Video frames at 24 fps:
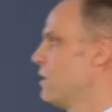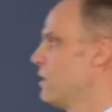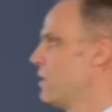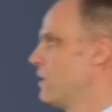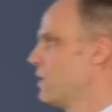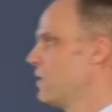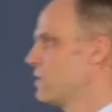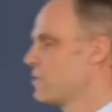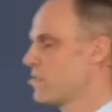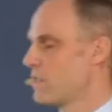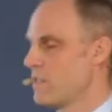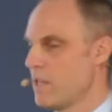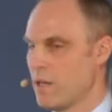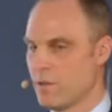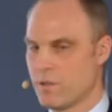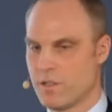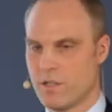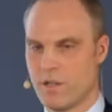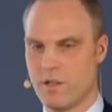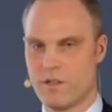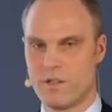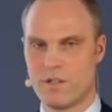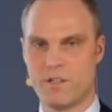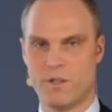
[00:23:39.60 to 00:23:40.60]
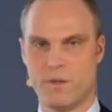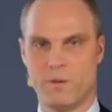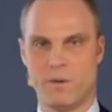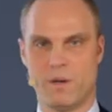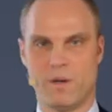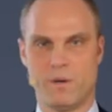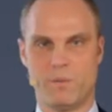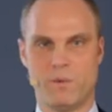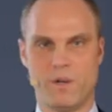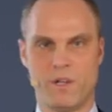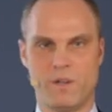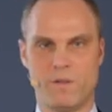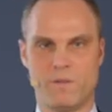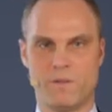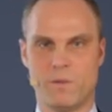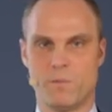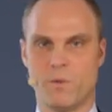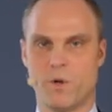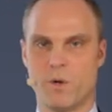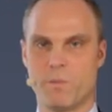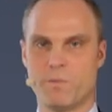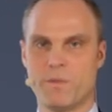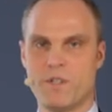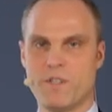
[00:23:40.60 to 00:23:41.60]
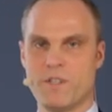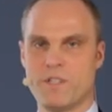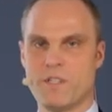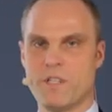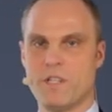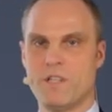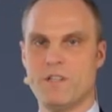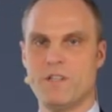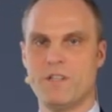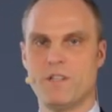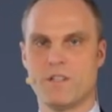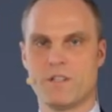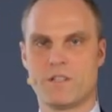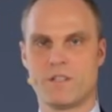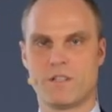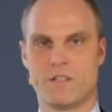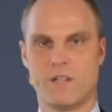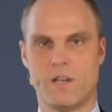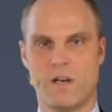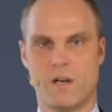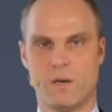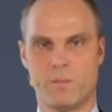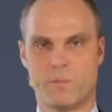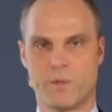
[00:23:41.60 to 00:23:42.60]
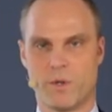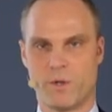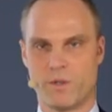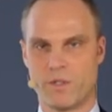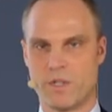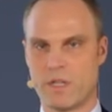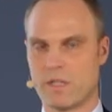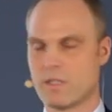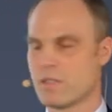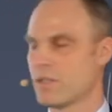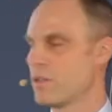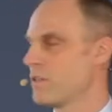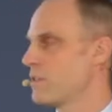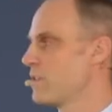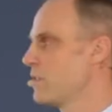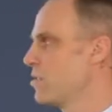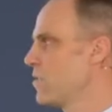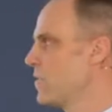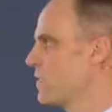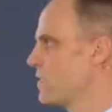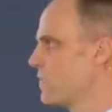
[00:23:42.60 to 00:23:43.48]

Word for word: Let's now turn to one of the more prestigious projects. So this